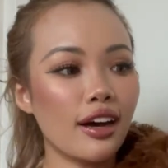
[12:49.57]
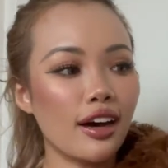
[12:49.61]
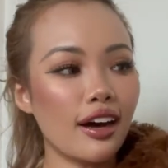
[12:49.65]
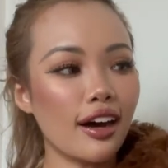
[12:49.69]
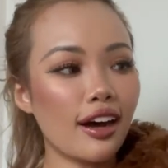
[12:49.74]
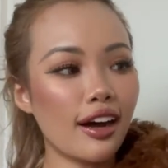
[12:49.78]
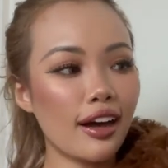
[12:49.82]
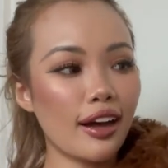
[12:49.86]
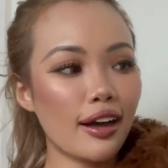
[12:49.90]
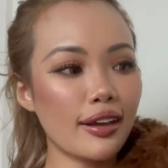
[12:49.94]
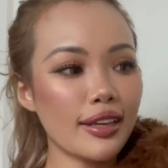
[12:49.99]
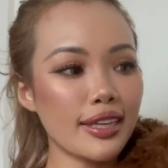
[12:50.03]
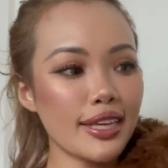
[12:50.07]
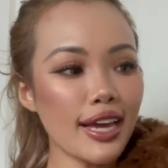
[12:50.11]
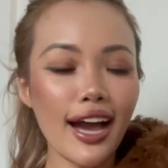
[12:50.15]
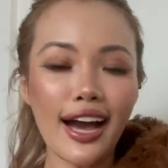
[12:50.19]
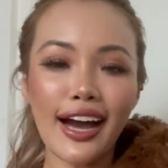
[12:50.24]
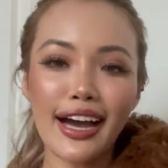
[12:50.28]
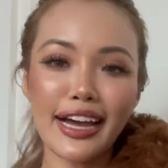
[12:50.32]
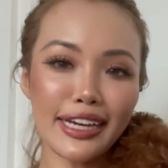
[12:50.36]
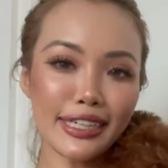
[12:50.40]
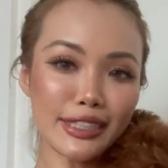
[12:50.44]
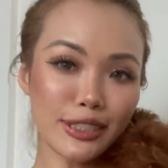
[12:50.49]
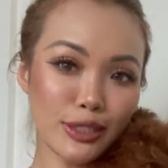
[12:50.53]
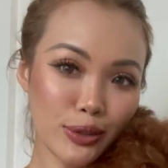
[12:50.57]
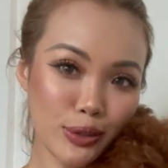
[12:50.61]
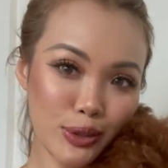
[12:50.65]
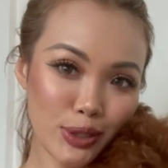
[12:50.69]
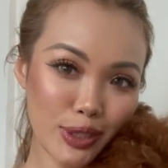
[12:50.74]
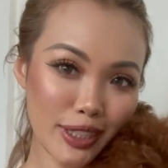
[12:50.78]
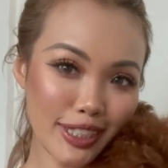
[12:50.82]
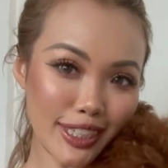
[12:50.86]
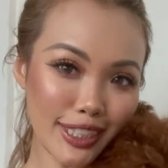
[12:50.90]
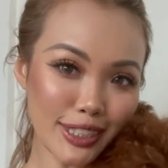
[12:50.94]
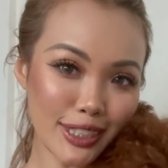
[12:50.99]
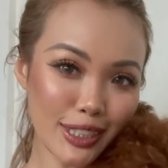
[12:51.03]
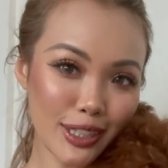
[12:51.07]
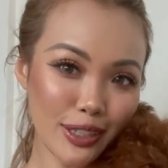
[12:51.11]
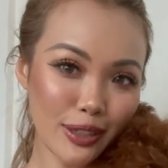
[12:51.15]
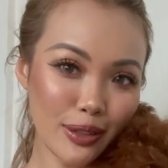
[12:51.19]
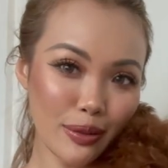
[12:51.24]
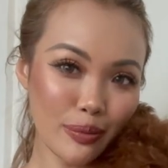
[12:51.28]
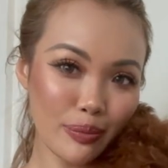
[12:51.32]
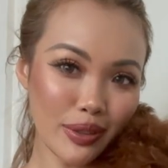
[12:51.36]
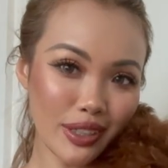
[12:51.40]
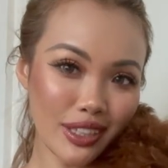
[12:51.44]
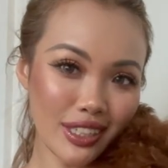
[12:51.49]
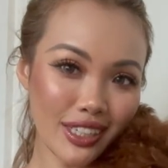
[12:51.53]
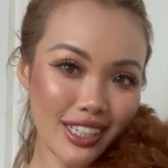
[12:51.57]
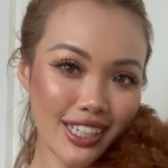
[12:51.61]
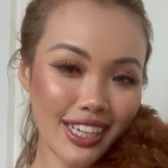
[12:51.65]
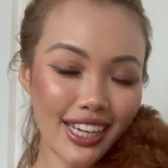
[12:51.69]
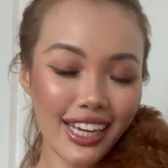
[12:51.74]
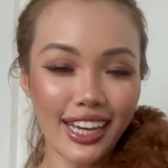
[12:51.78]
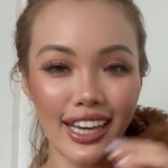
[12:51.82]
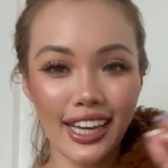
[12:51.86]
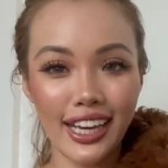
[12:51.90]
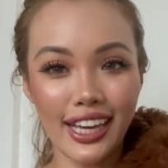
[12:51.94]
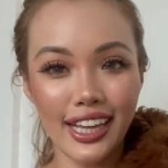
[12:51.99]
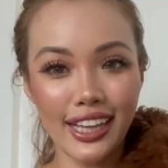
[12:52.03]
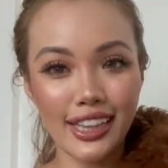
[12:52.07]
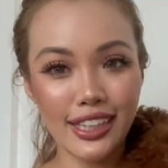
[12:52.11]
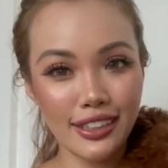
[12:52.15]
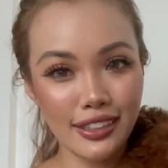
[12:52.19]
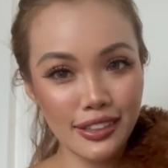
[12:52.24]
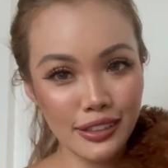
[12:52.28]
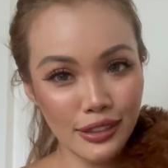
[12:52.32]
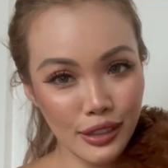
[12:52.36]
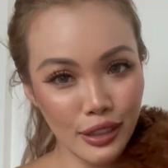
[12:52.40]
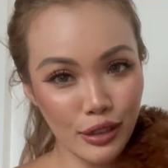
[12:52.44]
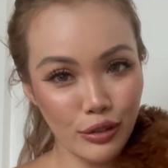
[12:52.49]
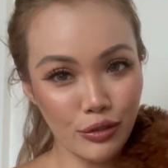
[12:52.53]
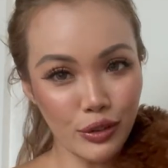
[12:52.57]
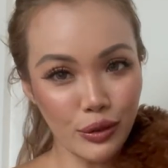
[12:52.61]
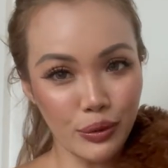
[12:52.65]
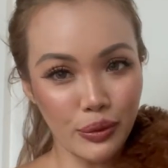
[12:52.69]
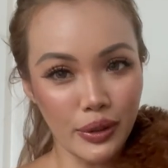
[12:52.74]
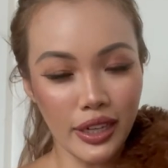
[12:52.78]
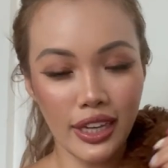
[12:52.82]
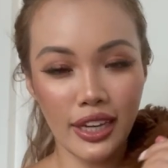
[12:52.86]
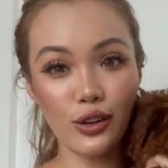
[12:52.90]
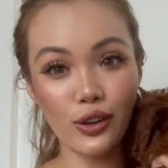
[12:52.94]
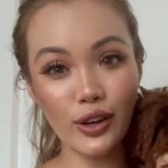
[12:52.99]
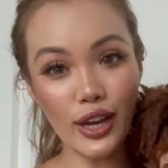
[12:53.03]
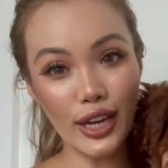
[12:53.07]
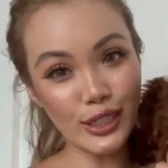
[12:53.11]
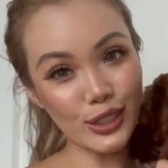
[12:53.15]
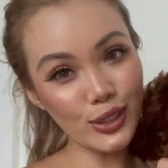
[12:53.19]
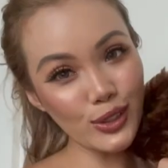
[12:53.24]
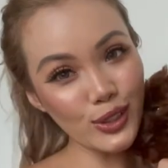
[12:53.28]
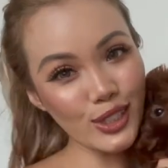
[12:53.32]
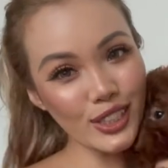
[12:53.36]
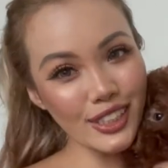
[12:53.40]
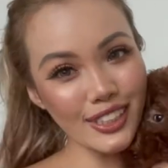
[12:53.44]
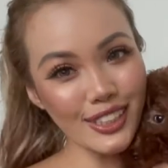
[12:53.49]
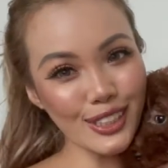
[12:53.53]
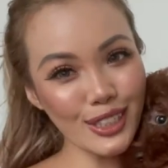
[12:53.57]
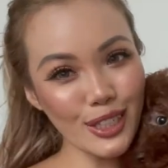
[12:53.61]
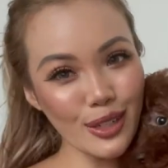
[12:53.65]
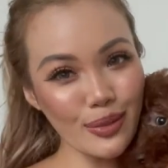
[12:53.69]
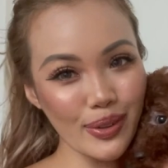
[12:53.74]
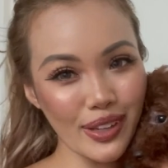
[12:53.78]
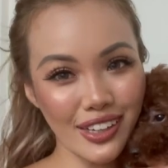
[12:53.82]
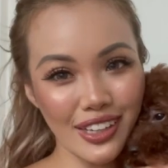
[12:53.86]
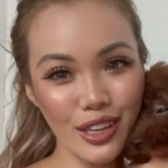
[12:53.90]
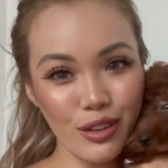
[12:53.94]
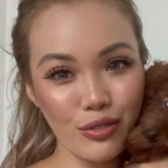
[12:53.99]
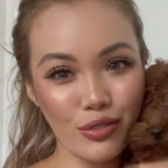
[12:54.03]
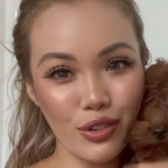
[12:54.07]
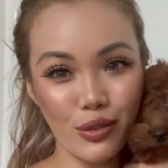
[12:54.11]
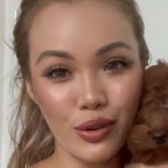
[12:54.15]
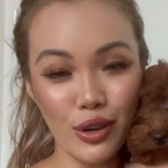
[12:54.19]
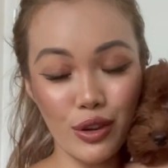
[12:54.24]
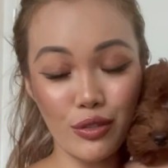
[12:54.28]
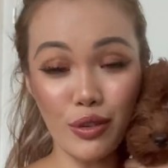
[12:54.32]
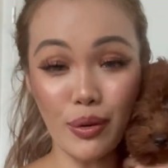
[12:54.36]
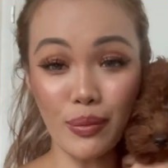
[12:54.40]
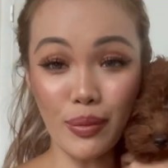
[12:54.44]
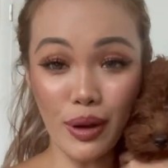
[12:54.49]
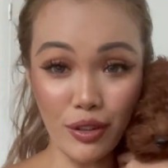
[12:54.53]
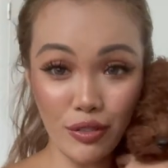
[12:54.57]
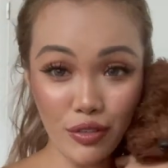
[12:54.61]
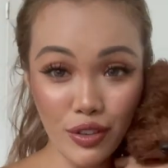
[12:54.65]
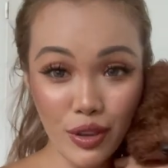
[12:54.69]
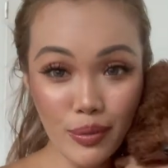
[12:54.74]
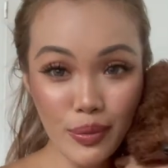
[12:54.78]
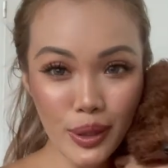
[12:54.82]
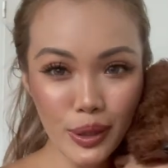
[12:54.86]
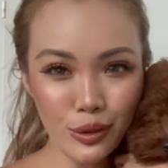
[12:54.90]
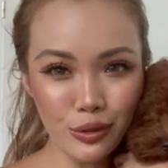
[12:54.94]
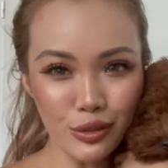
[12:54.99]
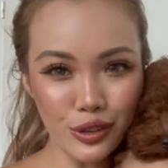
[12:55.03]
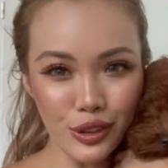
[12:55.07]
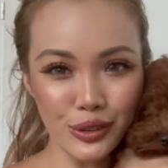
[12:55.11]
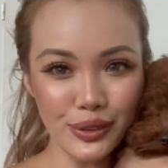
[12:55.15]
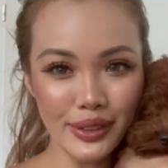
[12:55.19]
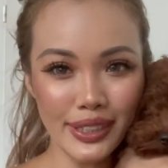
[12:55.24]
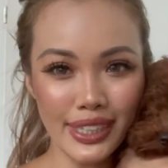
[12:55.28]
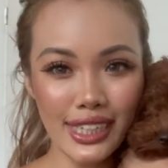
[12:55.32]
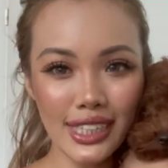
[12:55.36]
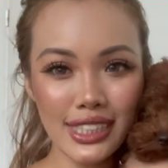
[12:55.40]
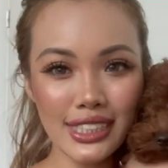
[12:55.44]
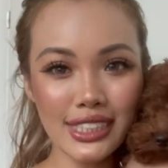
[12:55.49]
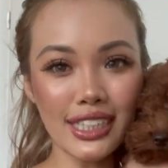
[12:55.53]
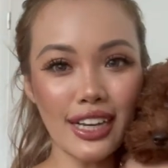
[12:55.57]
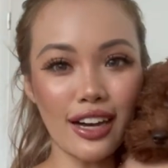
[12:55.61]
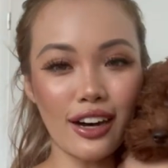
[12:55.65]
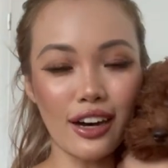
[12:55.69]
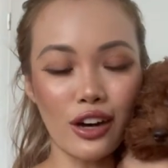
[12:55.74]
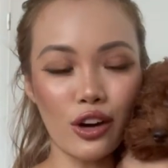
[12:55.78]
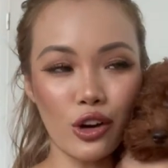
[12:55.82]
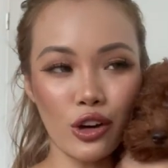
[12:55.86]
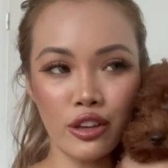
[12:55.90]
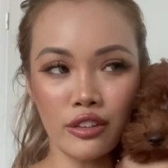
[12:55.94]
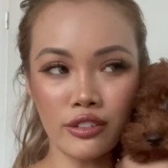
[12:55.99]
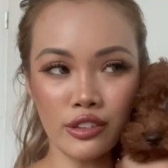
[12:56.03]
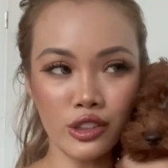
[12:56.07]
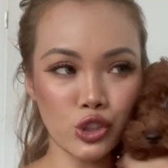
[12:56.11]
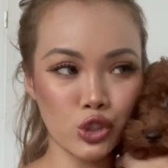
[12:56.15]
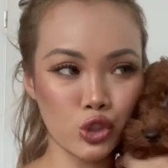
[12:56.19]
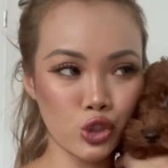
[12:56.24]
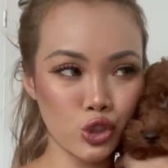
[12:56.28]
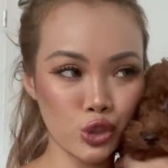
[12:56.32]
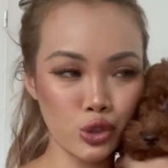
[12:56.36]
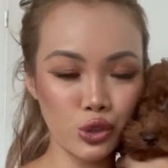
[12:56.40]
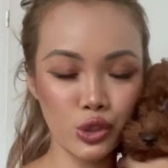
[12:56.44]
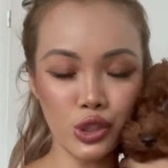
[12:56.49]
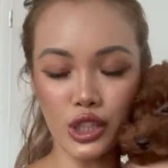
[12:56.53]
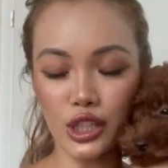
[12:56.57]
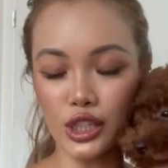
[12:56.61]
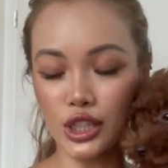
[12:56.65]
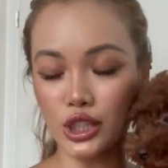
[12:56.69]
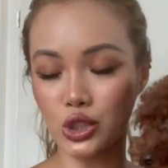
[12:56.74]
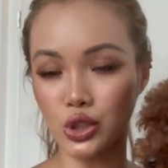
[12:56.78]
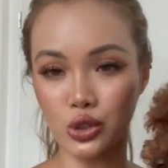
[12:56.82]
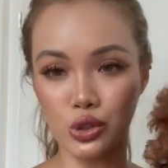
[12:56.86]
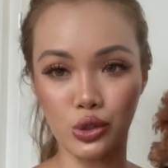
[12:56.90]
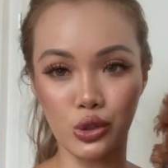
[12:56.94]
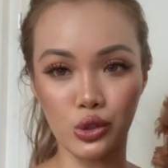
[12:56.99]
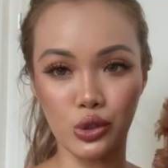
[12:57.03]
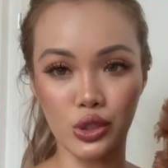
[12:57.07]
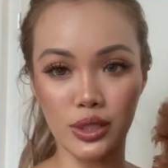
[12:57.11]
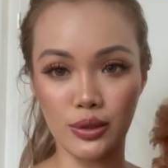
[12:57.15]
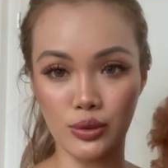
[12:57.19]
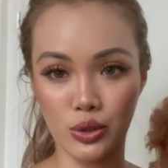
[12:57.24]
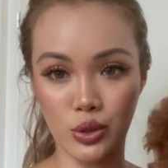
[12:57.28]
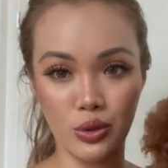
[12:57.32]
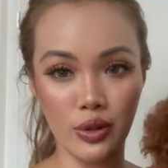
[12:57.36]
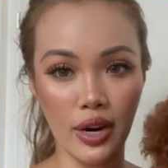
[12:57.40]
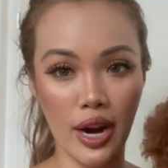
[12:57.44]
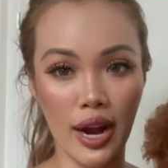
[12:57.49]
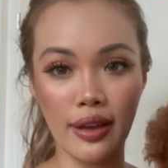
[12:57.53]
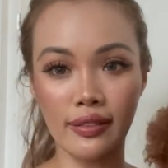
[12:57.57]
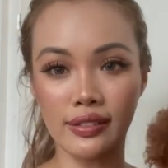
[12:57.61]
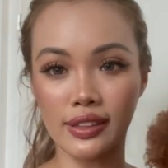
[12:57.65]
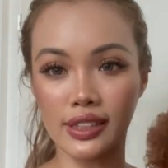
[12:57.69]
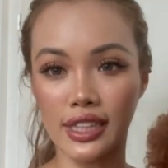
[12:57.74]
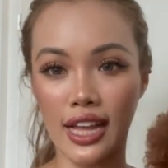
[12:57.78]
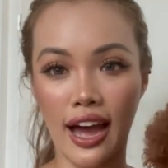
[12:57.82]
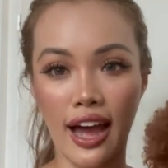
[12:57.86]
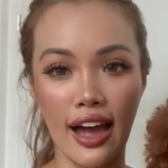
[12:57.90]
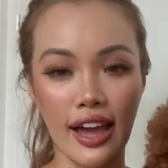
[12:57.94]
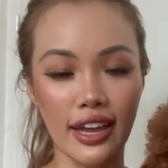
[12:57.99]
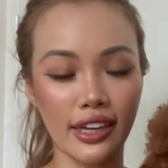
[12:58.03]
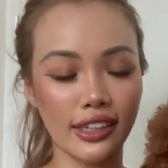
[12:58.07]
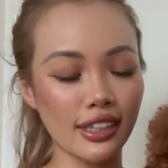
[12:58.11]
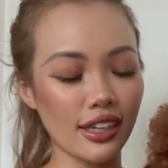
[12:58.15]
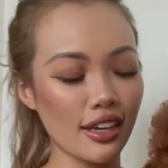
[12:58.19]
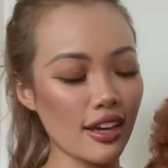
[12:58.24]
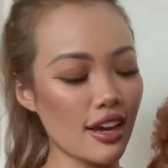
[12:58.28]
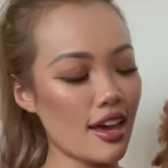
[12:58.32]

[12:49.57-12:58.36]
uh, yeah as usual there's gonna be a little giveaway so oh, as usual there's gonna be a giveaway for my female viewers uh, all you have to do is to subscribe like